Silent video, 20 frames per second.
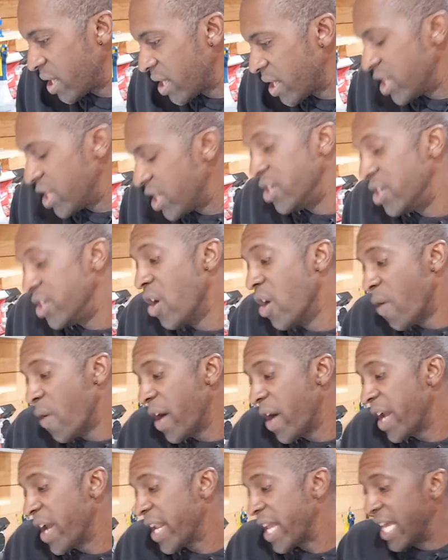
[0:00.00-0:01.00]
You know
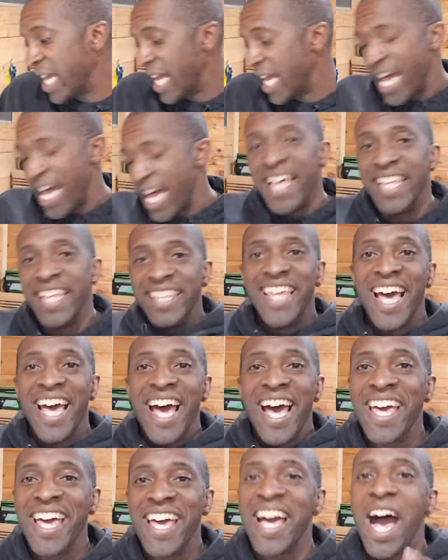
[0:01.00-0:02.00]
what?
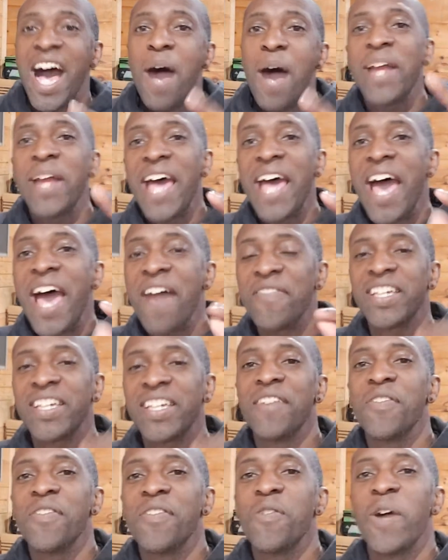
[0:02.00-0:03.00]
That I'm gonna have a
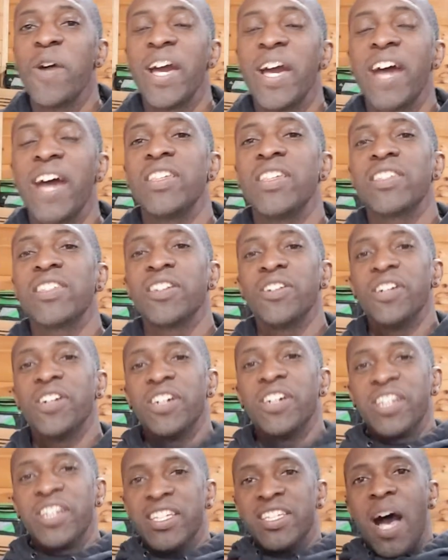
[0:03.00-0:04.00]
giveaway on these little
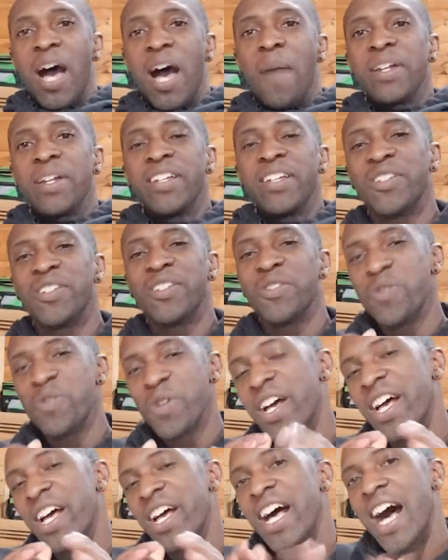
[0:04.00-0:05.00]
hoodies. I'm gonna
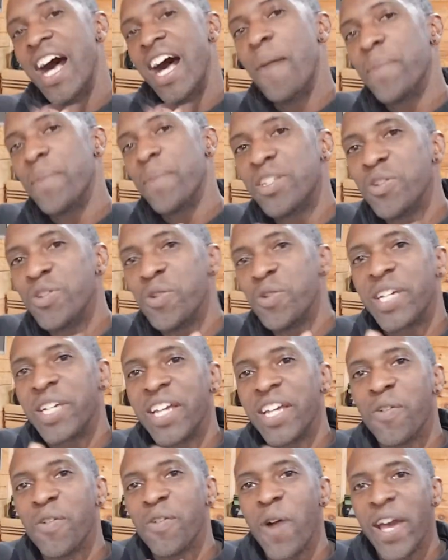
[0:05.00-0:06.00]
do a
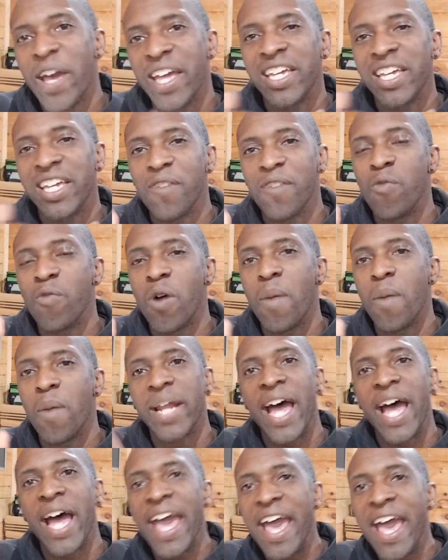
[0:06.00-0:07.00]
giveaway and give one. But
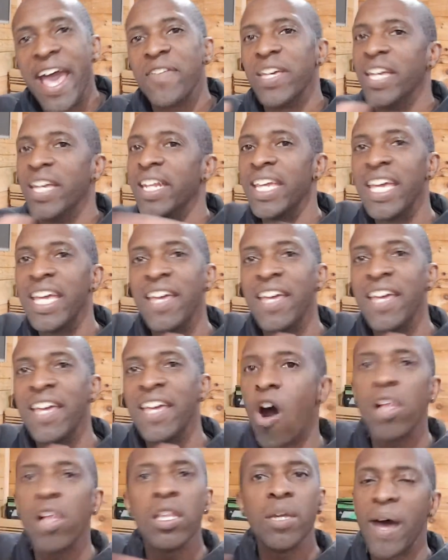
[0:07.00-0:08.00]
I have in
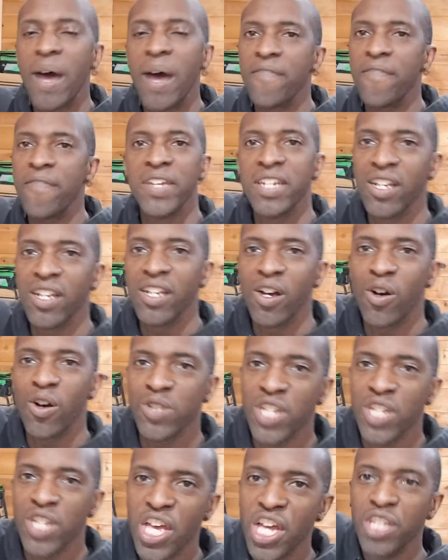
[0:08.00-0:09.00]
all of my videos,
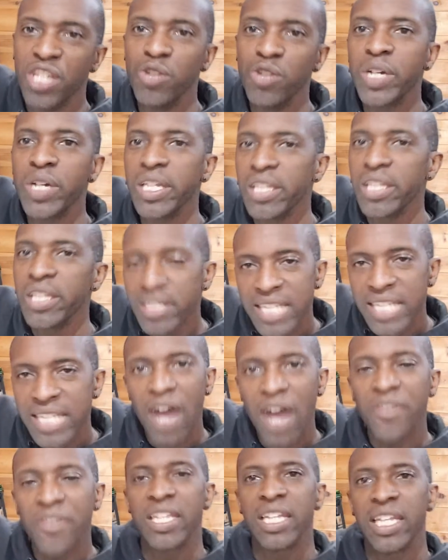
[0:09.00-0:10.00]
you can look
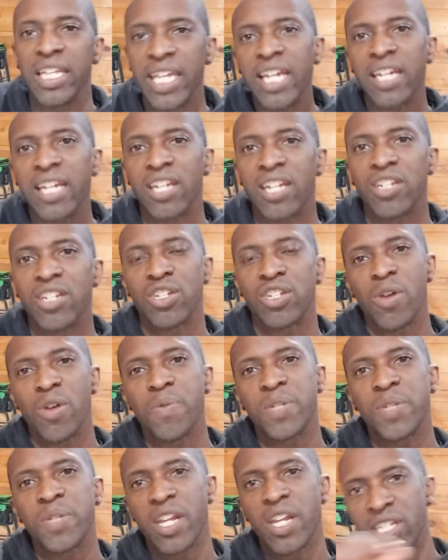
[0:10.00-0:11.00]
down in the link in the
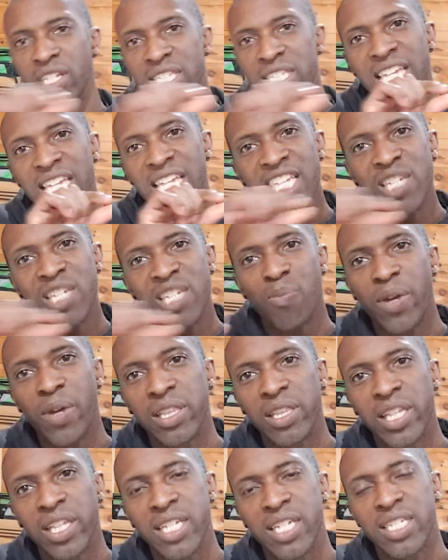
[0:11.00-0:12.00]
description. It's a Teespring
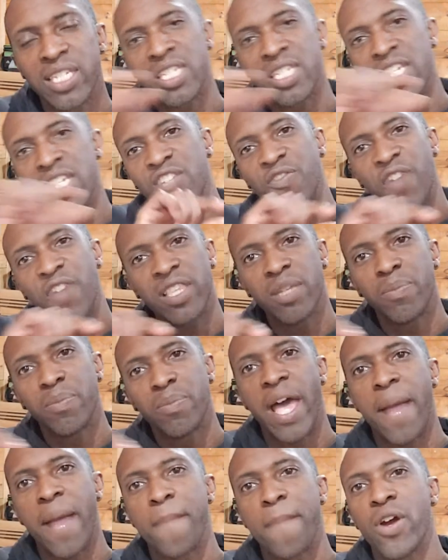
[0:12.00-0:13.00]
link that says Fade to
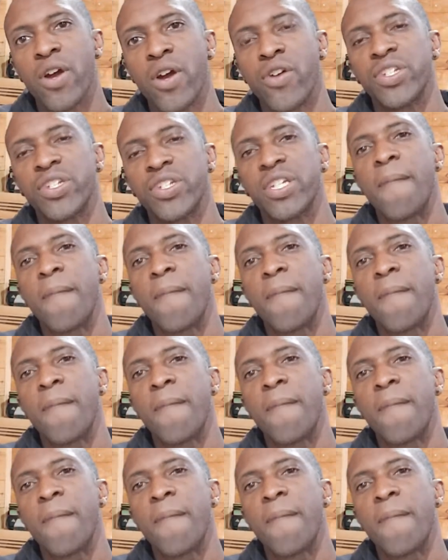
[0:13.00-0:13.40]
Black merch.